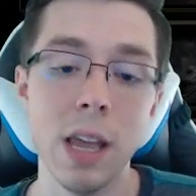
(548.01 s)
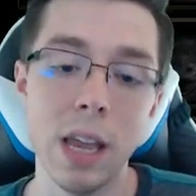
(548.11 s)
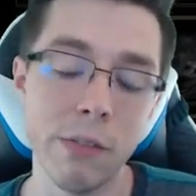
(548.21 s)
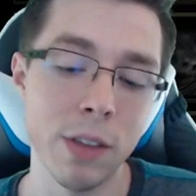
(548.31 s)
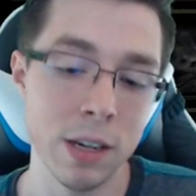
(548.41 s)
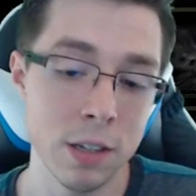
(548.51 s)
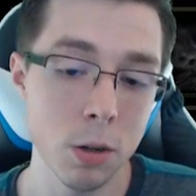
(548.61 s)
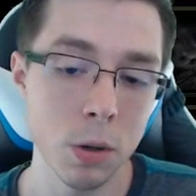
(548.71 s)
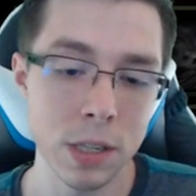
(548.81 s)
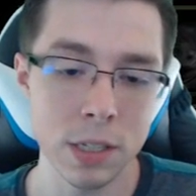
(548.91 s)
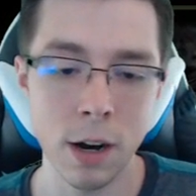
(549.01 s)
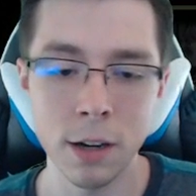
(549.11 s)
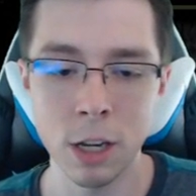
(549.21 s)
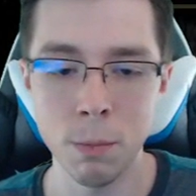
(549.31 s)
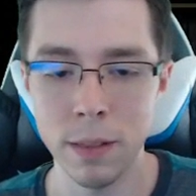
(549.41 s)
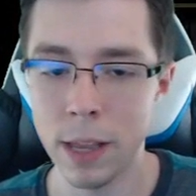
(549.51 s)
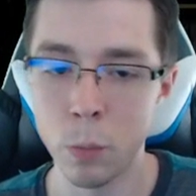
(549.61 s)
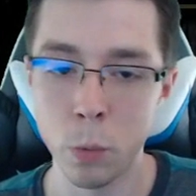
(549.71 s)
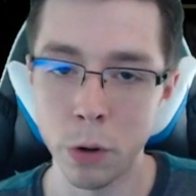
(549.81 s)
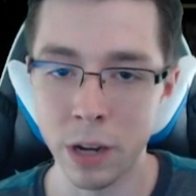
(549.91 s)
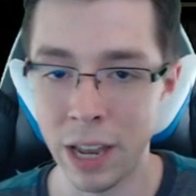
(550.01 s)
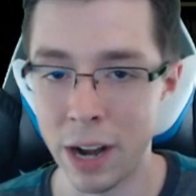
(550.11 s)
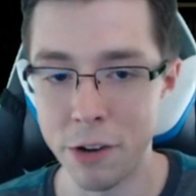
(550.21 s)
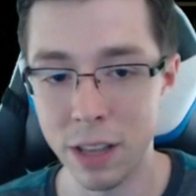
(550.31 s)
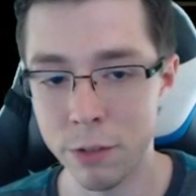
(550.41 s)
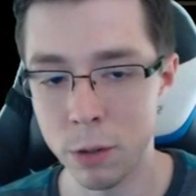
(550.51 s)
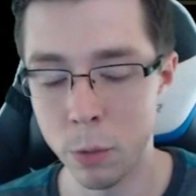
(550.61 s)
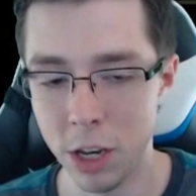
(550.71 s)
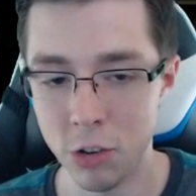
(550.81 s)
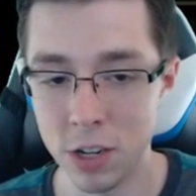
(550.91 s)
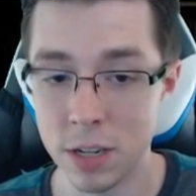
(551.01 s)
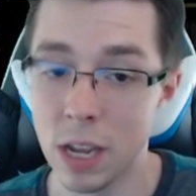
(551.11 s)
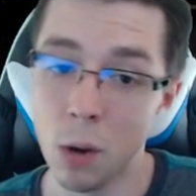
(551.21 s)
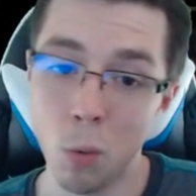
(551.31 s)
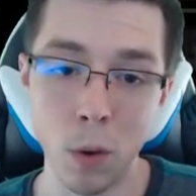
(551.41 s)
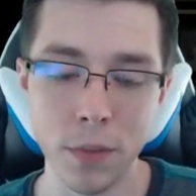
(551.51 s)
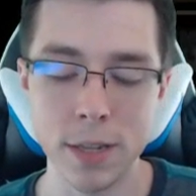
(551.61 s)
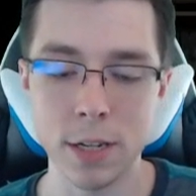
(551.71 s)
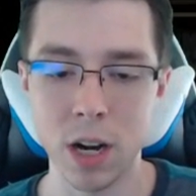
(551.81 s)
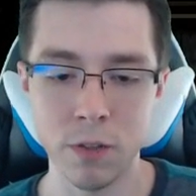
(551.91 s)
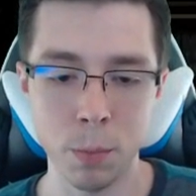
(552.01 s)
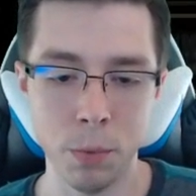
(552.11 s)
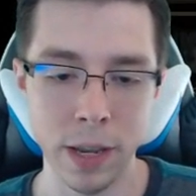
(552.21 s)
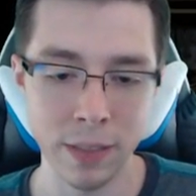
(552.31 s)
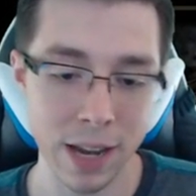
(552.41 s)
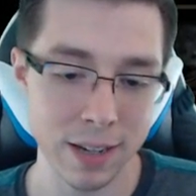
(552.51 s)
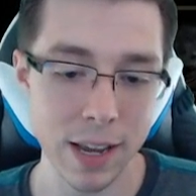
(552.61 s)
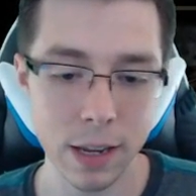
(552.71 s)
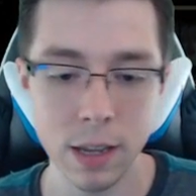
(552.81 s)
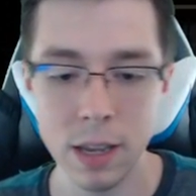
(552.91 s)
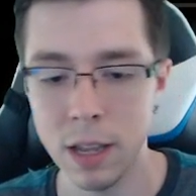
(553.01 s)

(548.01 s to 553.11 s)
if they do, this card could be like Wood or Cannoner level, where you just want this card if you're playing that deck,